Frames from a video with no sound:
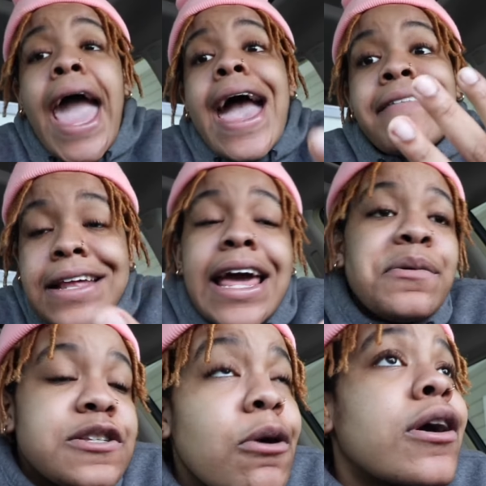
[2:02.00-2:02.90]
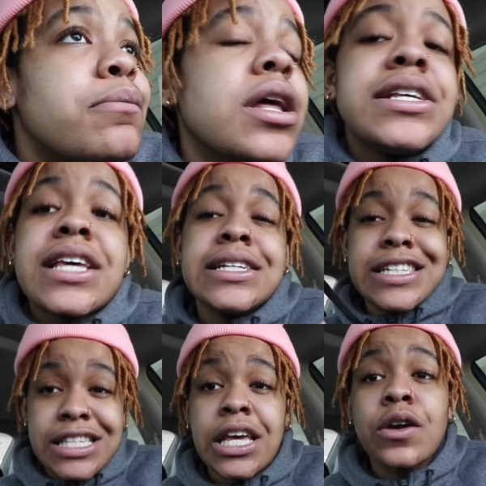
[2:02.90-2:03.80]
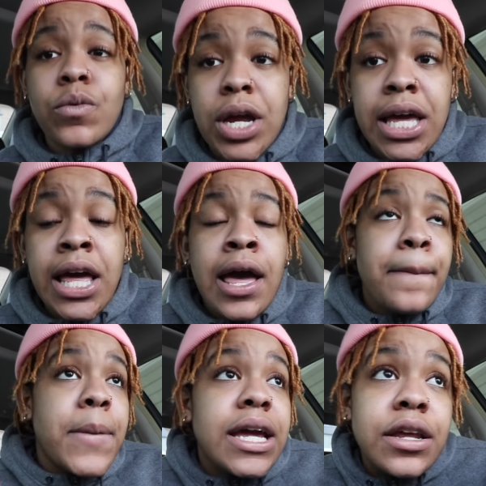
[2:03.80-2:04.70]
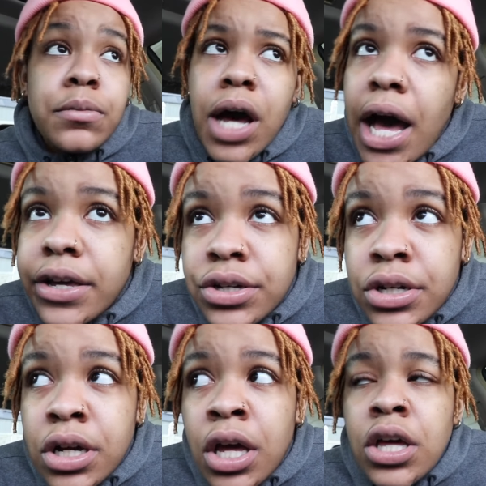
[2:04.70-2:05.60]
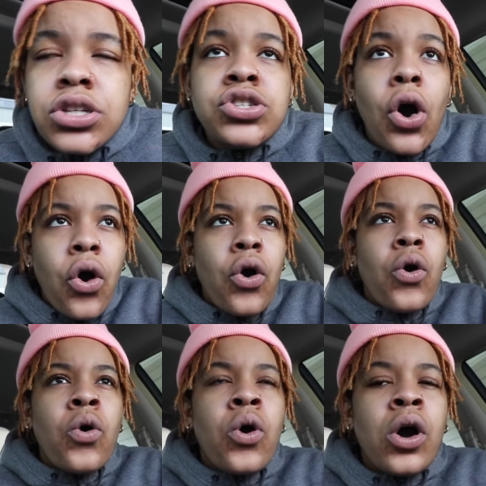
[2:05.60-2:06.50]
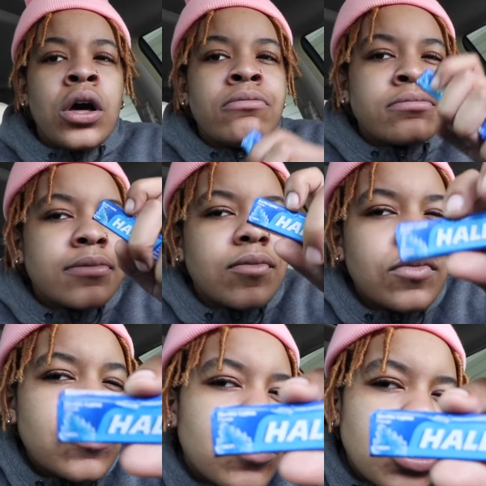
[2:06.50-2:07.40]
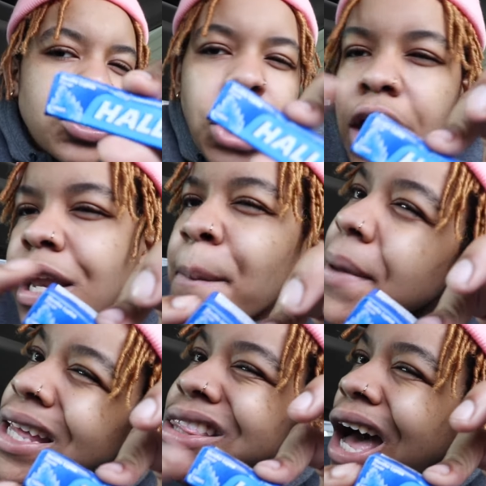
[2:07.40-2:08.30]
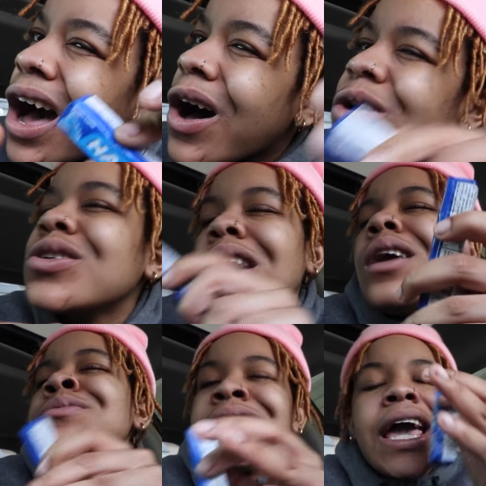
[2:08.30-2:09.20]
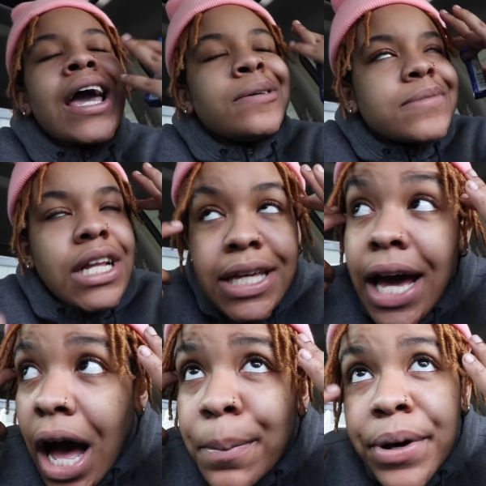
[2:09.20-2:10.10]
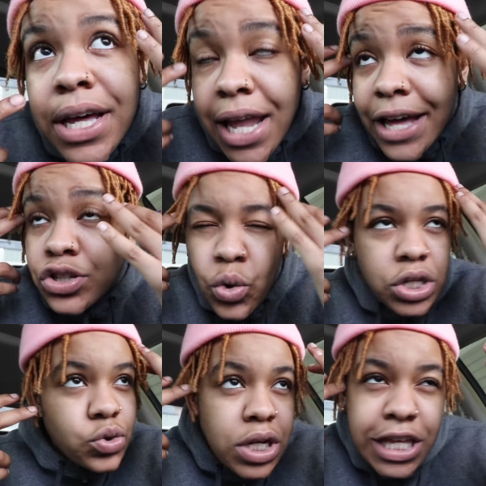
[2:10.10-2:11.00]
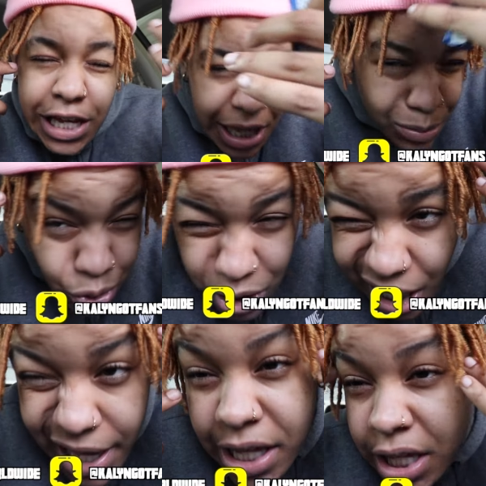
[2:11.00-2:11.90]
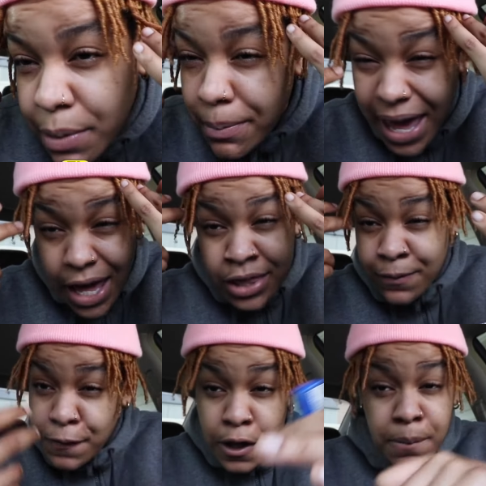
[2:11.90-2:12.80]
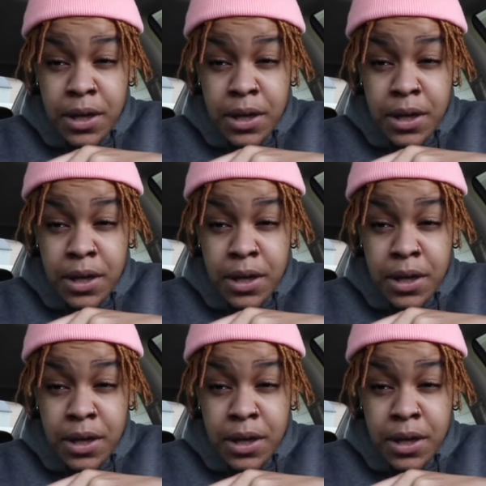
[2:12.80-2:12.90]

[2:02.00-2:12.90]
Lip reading: after they be smoking blunts because the cigarette made them higher. So, shouldn't the menthol, you know what I'm saying? Yeah, I'm putting like 2 and 2 together. I'm doing like hood math, you feel